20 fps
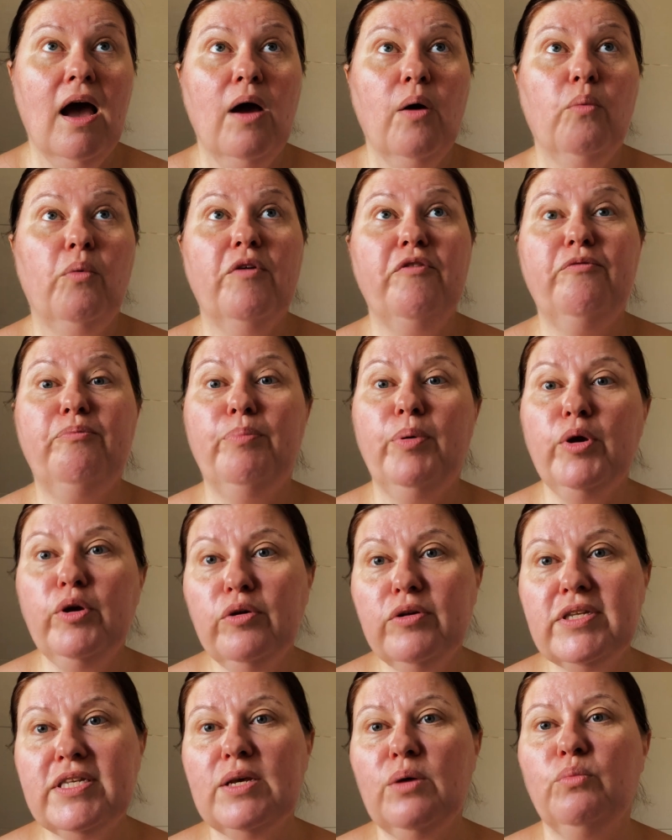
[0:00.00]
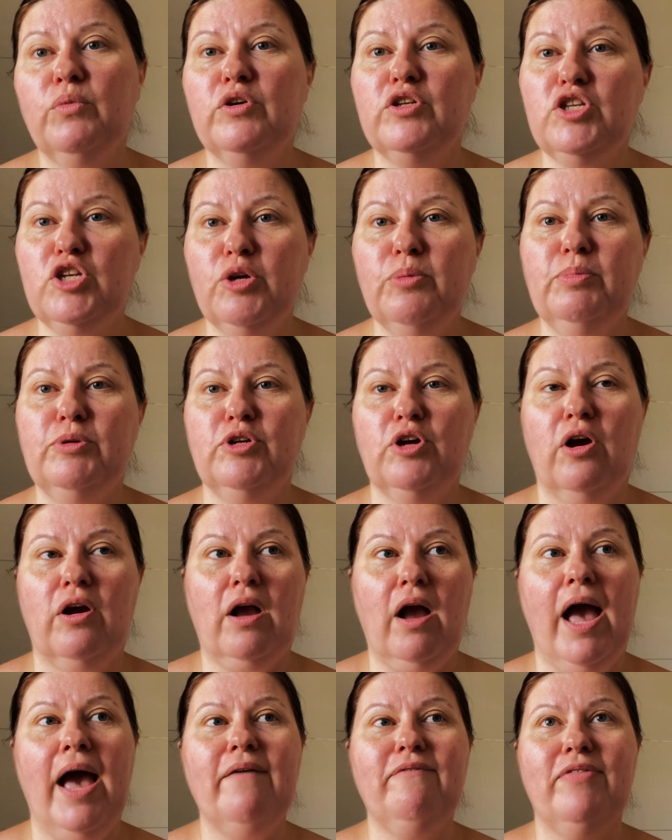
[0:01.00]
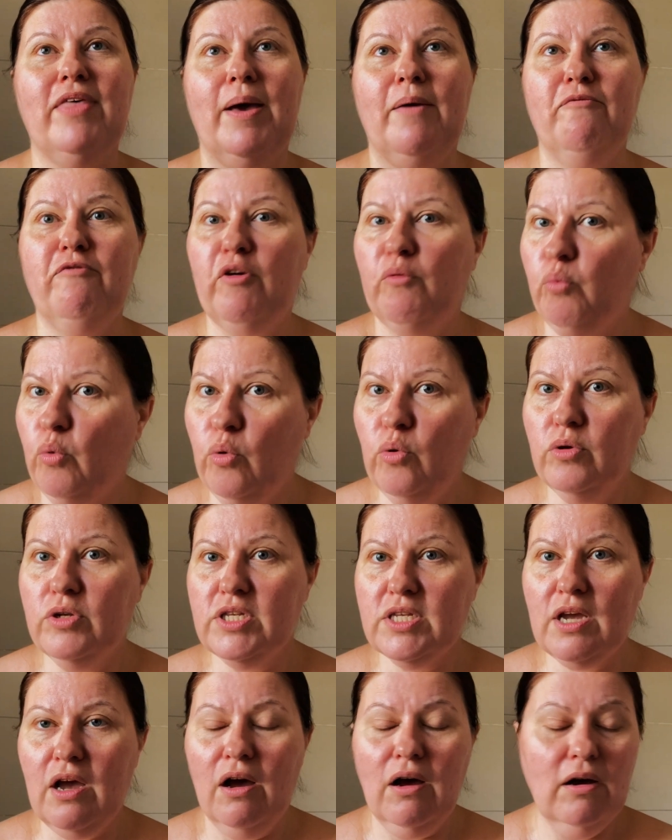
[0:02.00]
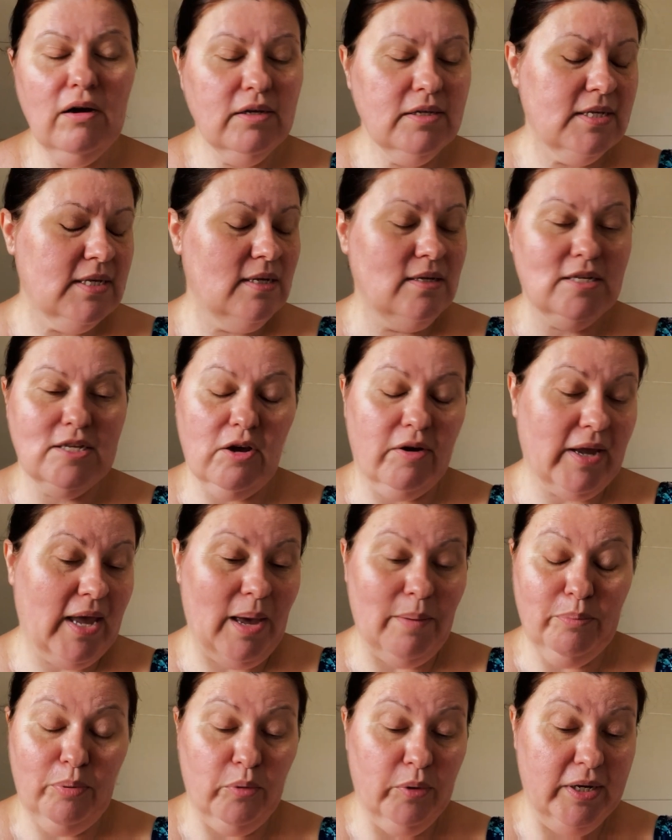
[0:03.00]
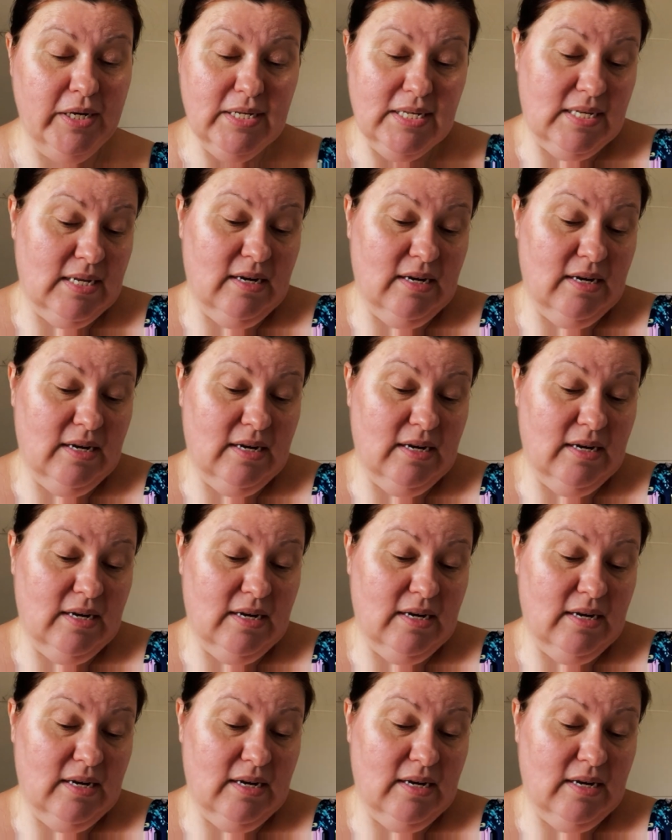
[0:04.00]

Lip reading: with Boots and with Superdrug I have their rewards cards, and so I get points,